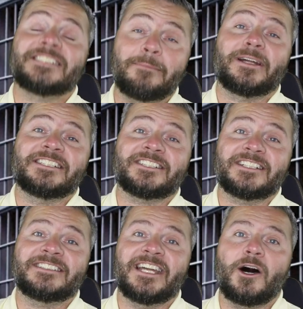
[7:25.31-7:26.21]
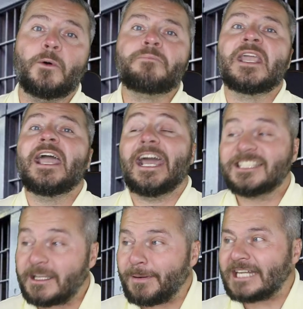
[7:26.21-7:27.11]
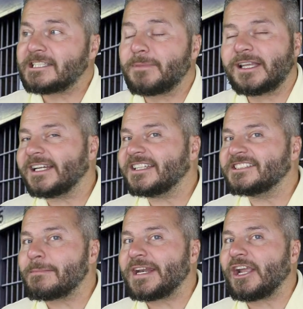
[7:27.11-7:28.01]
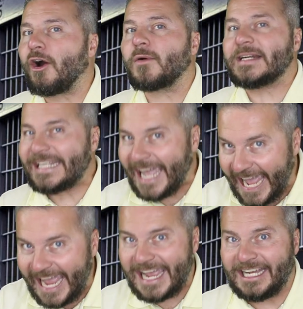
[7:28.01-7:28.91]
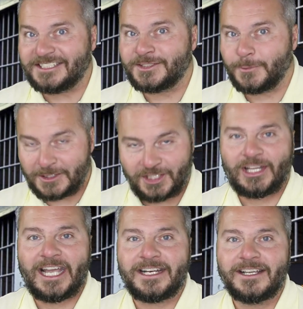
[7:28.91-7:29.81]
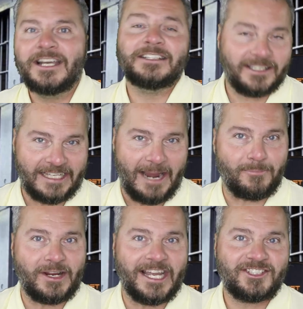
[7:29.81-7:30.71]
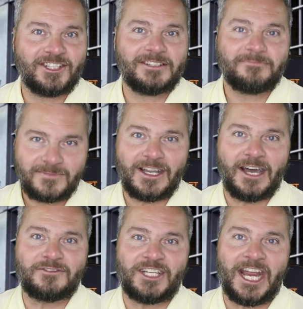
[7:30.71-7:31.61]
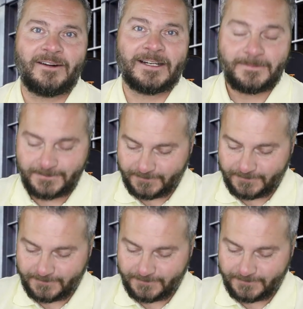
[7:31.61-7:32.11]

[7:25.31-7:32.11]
Somebody's gonna tell. And it's a possibility that somebody already has, which led to the apprehension of Jared.